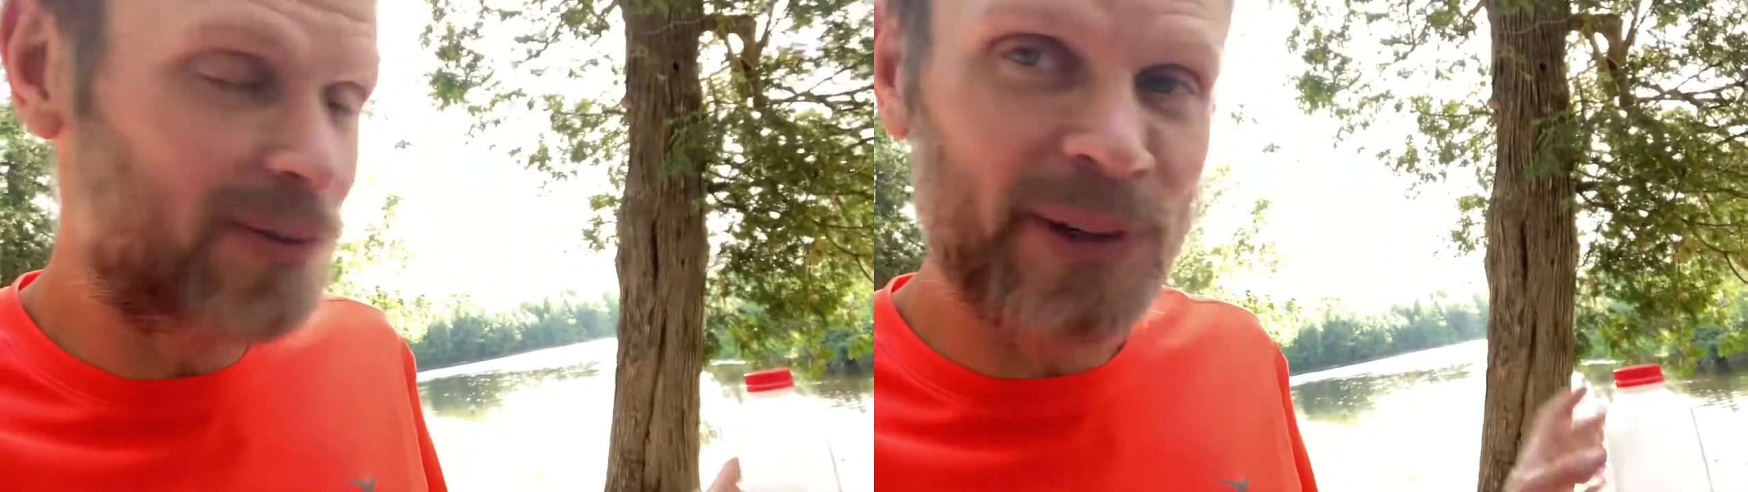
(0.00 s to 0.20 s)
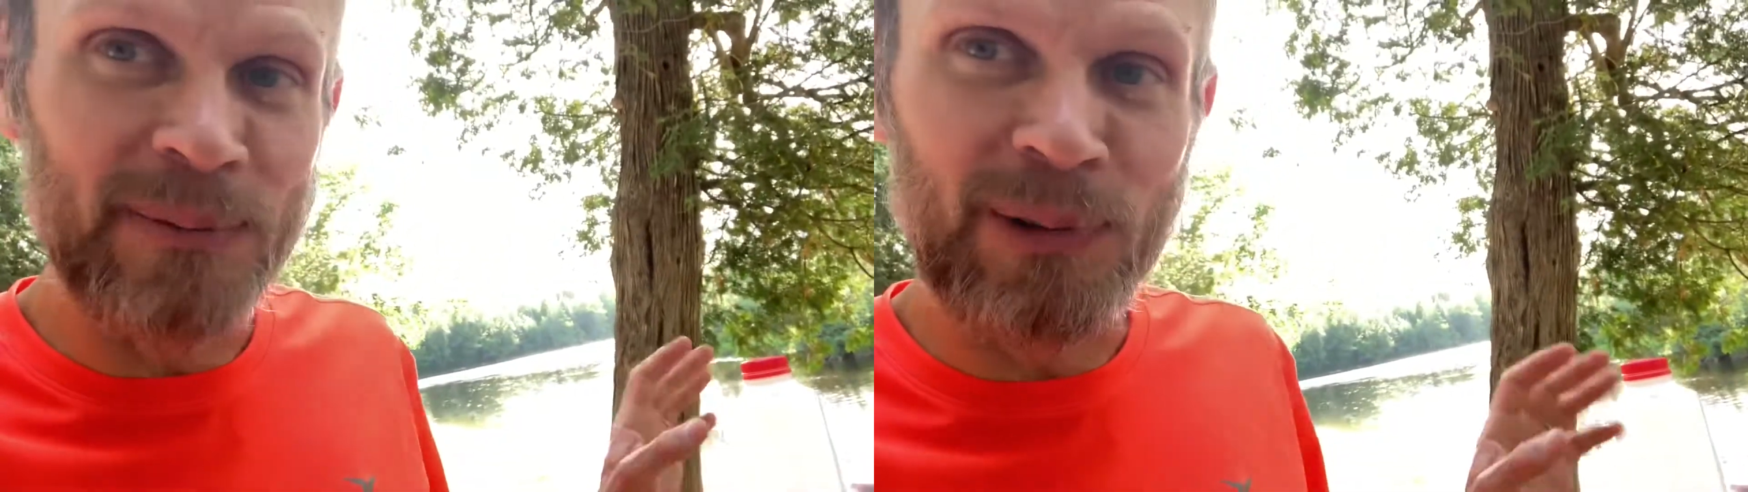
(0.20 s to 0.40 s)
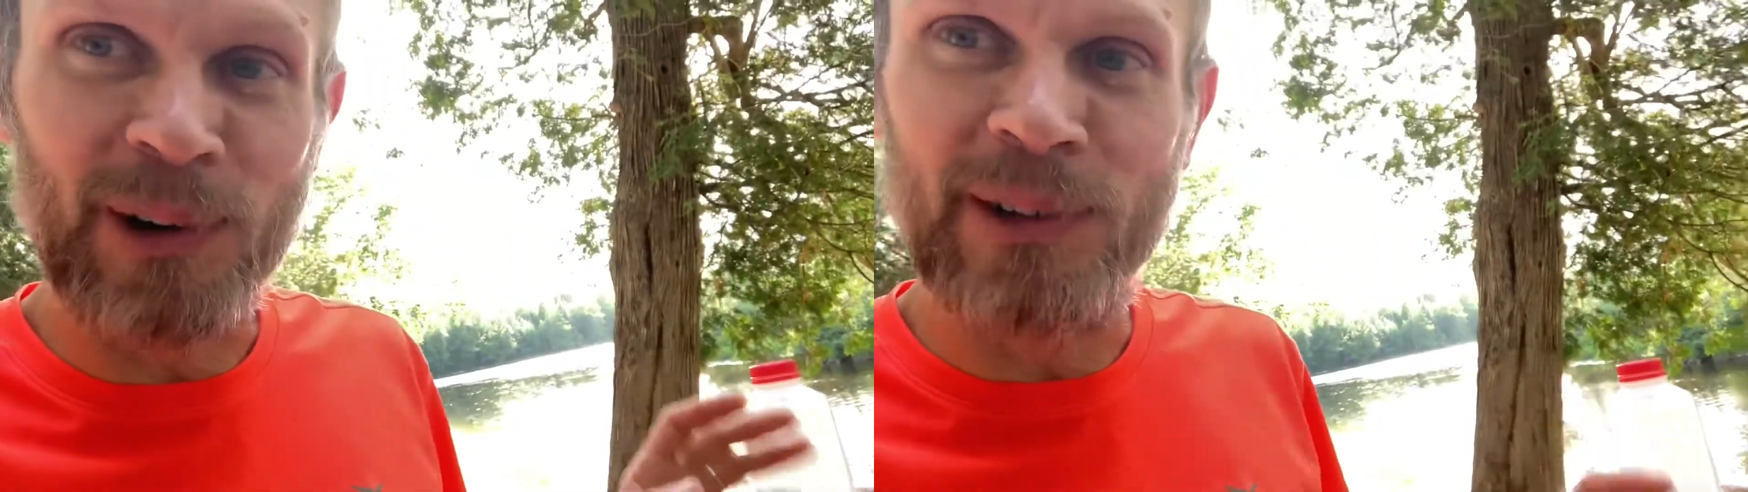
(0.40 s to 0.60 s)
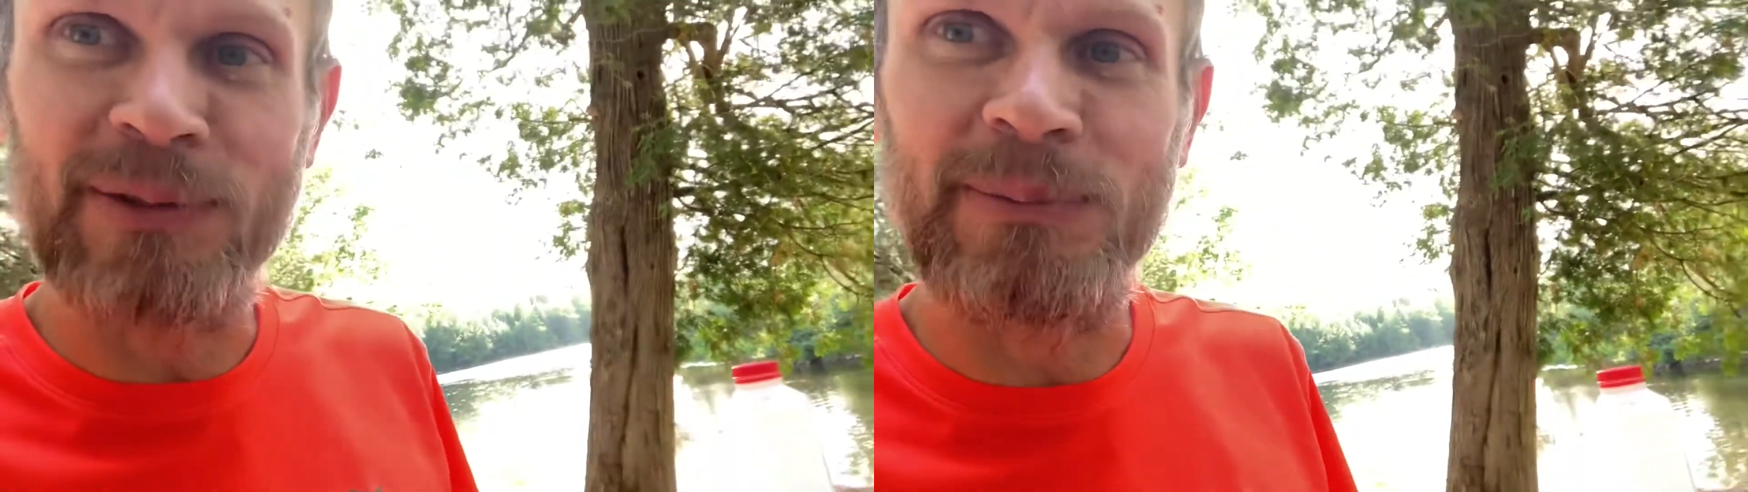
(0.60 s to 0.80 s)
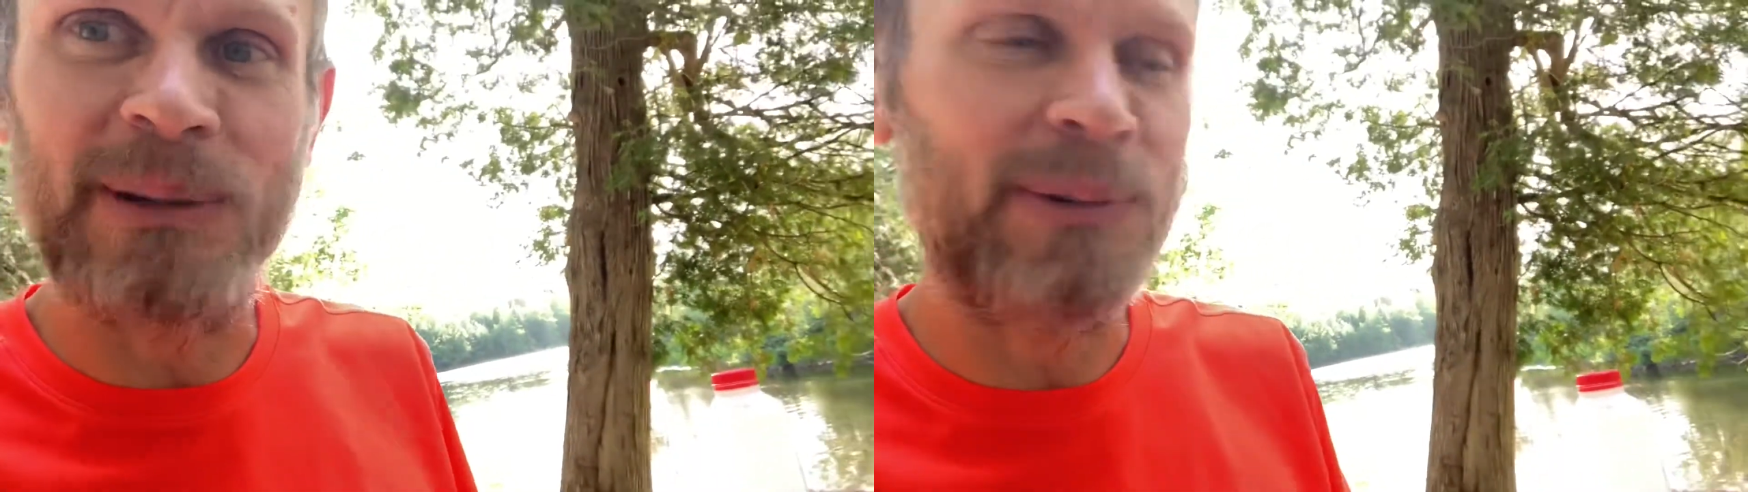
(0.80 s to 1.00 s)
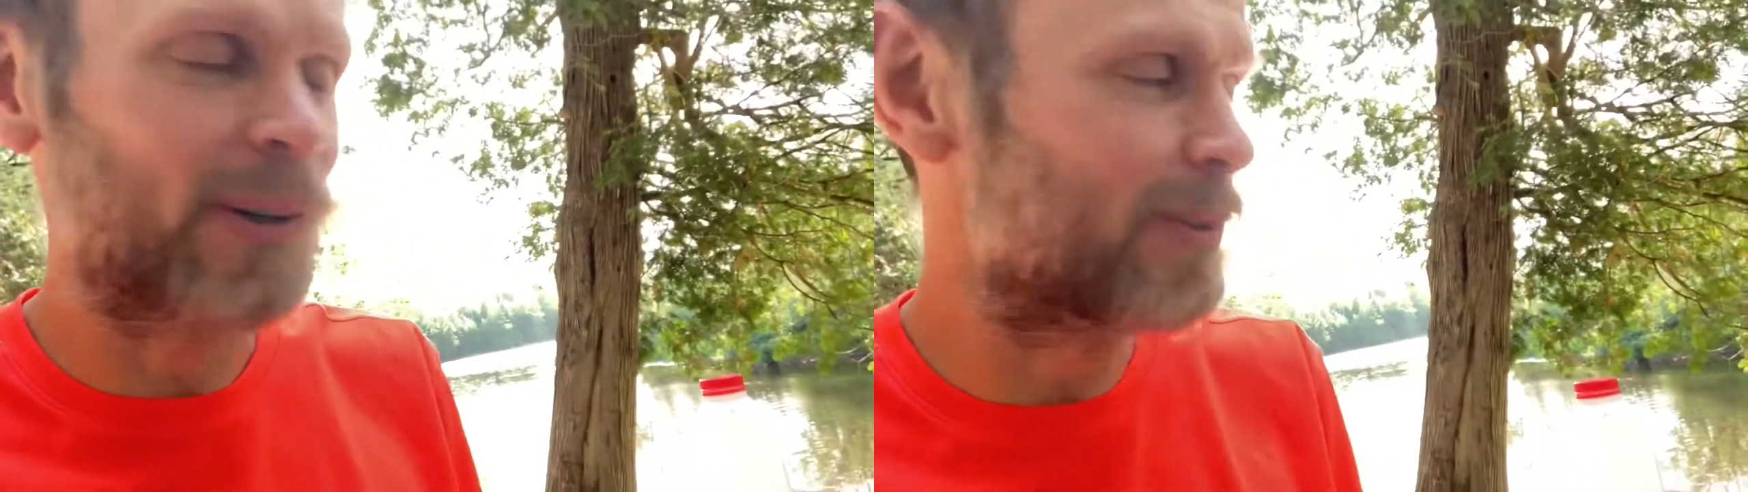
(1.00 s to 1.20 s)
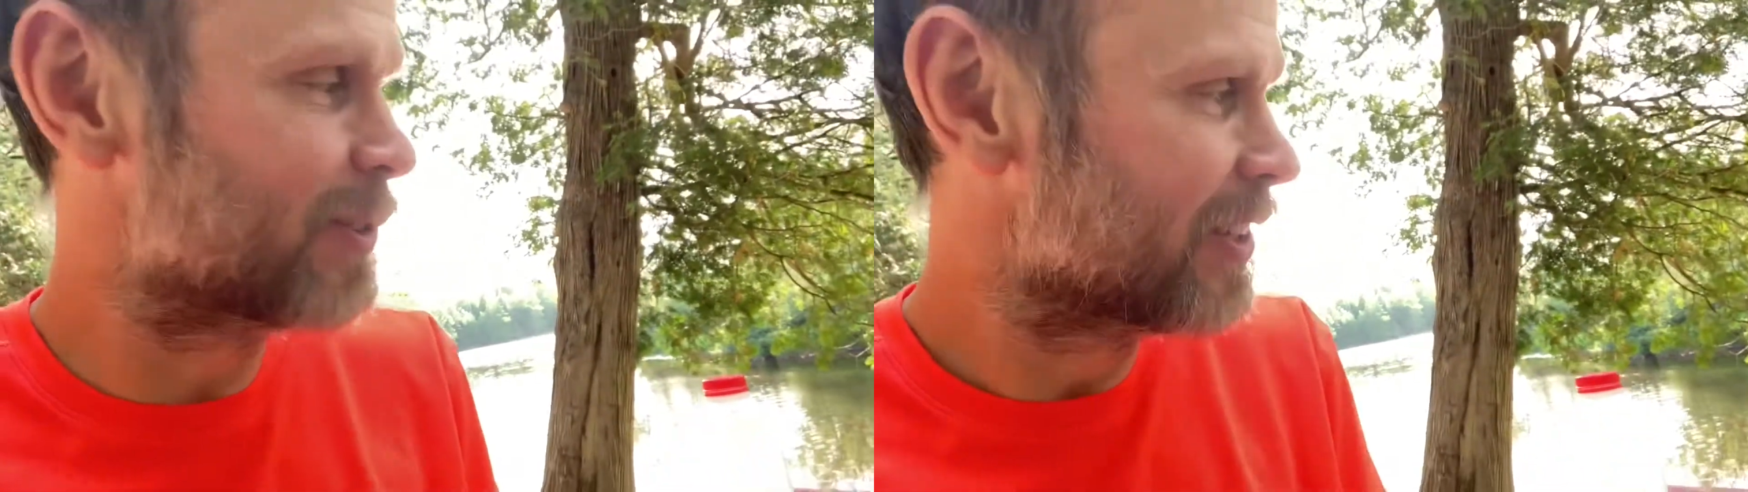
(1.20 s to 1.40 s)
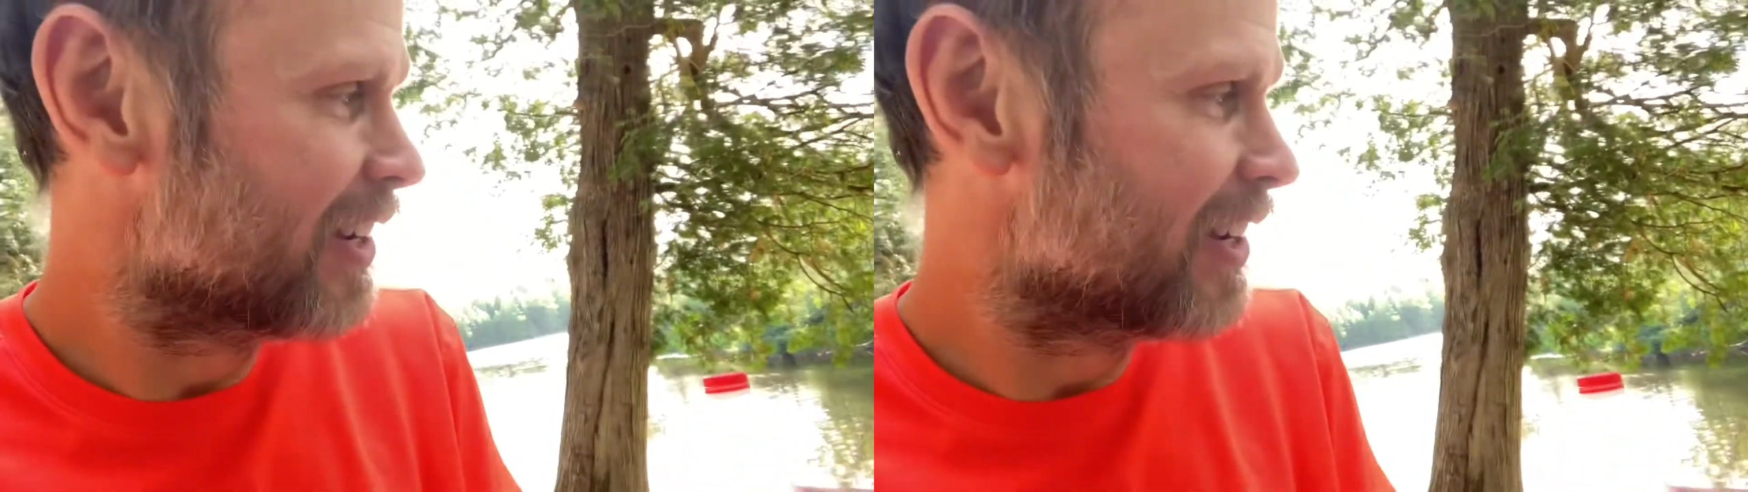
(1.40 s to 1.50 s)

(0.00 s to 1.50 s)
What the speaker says: very important for my bones.